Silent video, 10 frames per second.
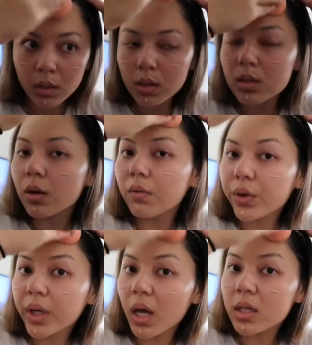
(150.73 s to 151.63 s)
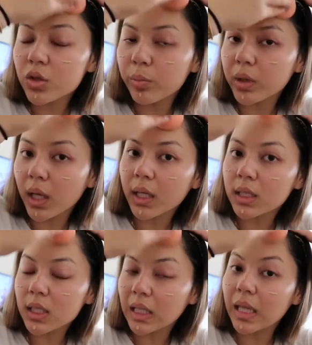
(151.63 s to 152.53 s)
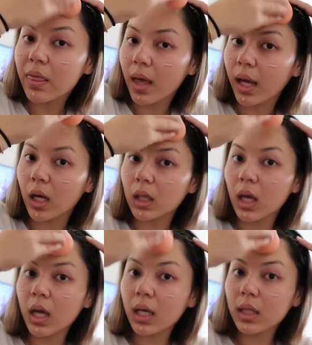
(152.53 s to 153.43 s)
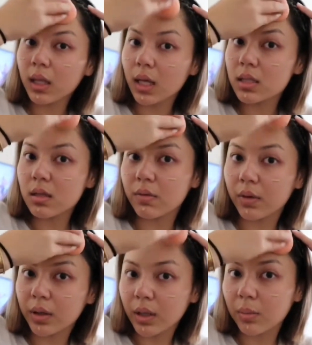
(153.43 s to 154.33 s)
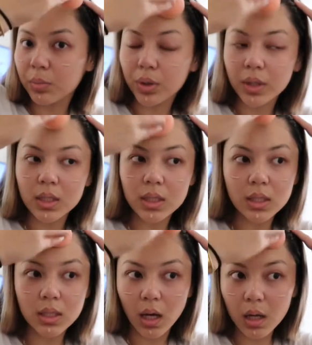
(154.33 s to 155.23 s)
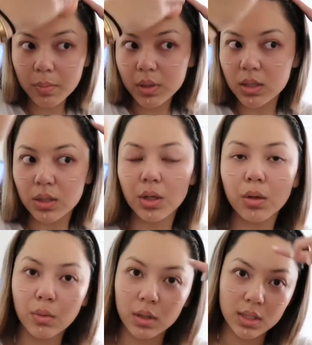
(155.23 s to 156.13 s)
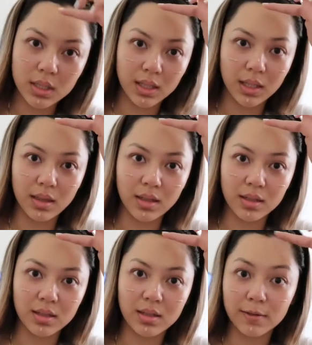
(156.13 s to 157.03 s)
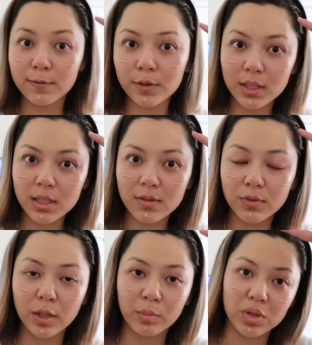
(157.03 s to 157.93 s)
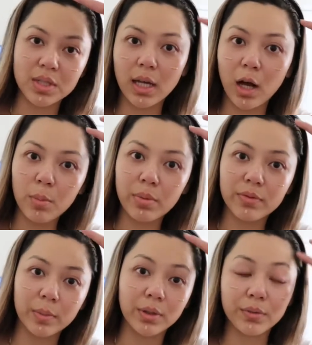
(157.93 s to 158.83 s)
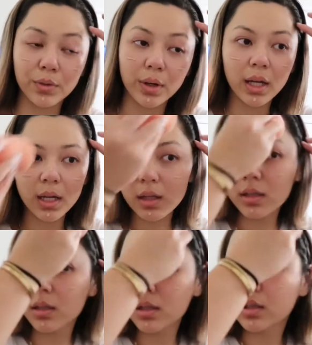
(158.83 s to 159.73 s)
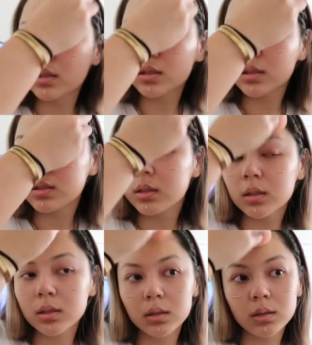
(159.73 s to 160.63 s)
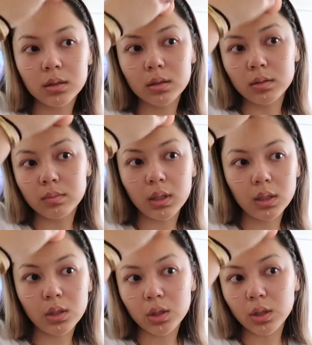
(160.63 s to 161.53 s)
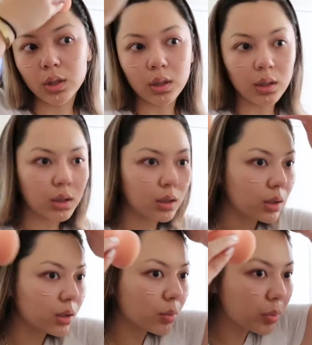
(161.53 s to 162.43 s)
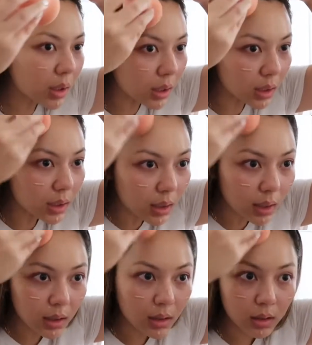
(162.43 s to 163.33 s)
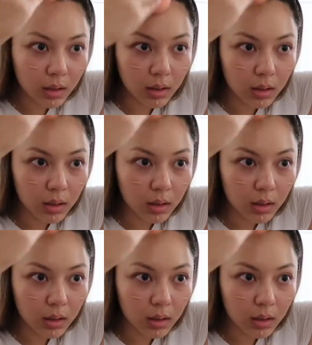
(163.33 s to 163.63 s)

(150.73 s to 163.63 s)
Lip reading: Don't forget to blend in the hairline. That's a very important step because you don't want to see the difference from your scalp from your forehead. So make sure you're blending that in.